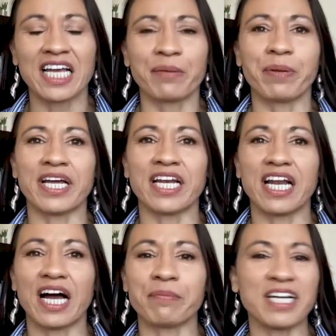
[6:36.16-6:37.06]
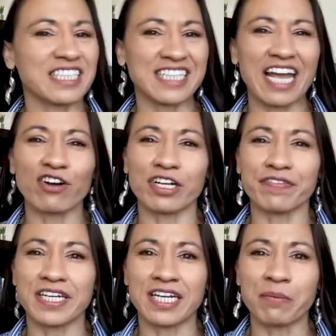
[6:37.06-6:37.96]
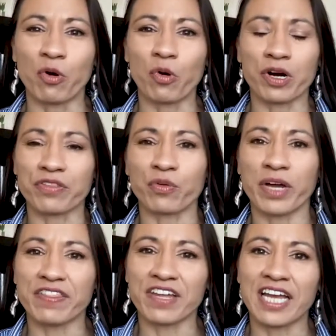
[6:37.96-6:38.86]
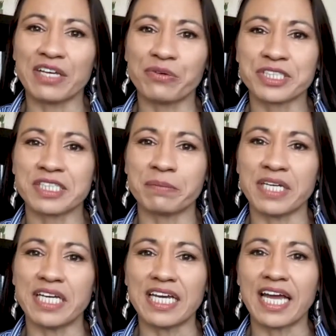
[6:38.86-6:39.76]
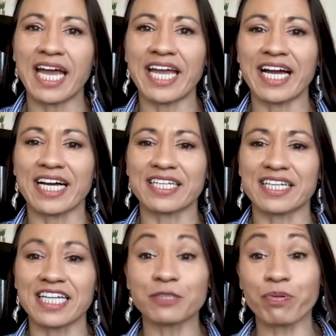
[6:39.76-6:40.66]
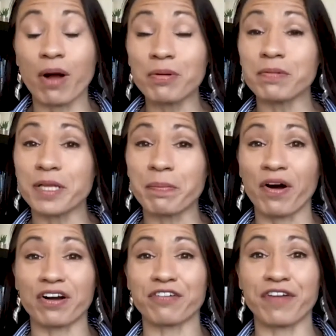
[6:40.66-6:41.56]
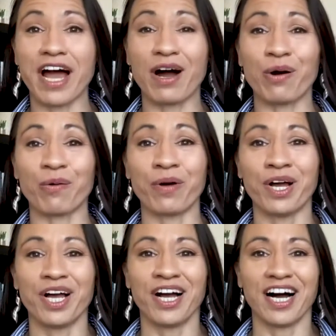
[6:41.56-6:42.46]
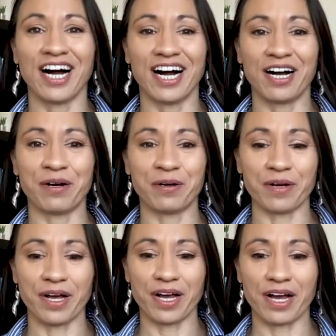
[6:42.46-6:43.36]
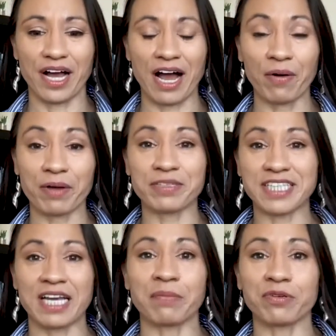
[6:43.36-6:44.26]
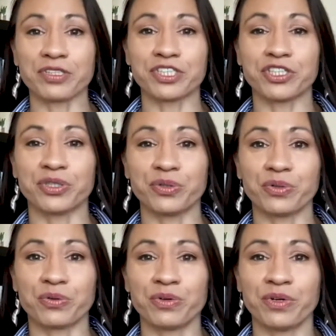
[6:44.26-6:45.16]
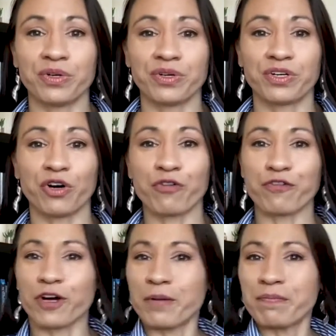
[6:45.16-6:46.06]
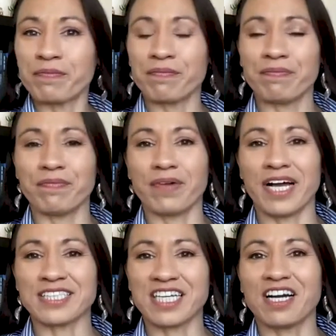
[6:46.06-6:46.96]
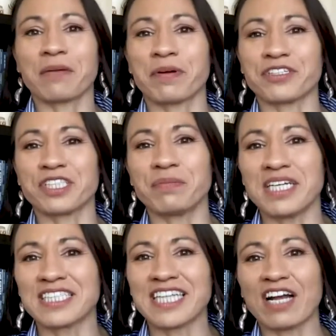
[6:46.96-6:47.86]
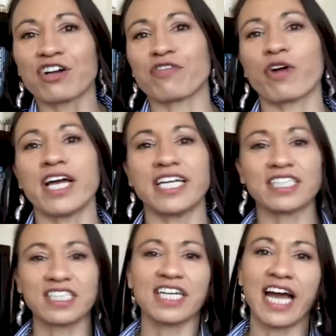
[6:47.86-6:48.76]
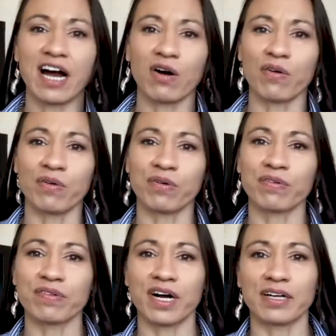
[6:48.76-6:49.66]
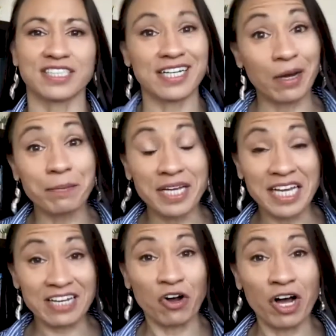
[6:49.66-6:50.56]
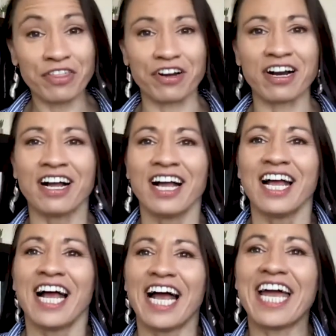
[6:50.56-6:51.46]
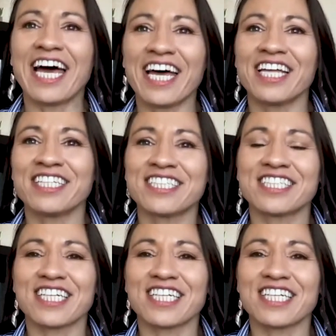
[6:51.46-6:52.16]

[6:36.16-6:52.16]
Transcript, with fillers: but i'm not scared of it anymore the way that i used to be and that's probably part of how uh, how i was able to go from as a young person being scared of writing to now uh, to now being an author. And